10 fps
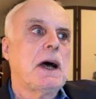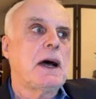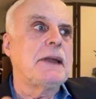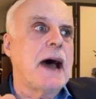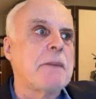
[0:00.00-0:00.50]

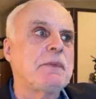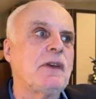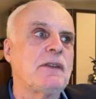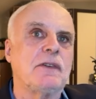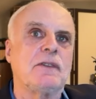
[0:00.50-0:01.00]
adopts
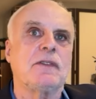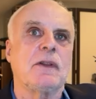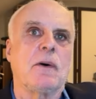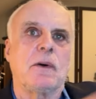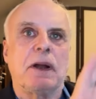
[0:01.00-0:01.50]
as its
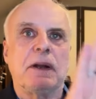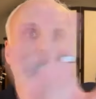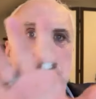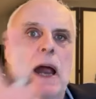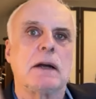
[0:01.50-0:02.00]
slogan, its
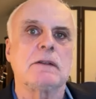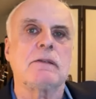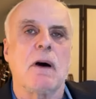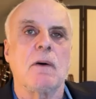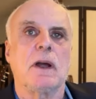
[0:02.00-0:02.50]
banner
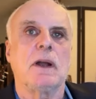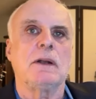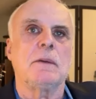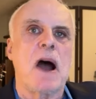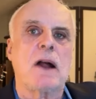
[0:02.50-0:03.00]
slogan,
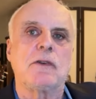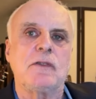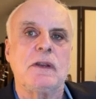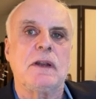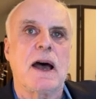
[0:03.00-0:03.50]

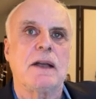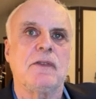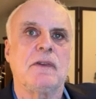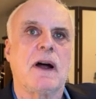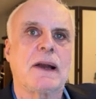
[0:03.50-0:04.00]
democracy dies
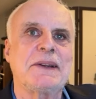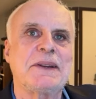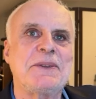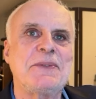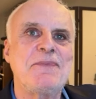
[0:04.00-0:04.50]
in
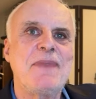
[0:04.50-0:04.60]
darkness,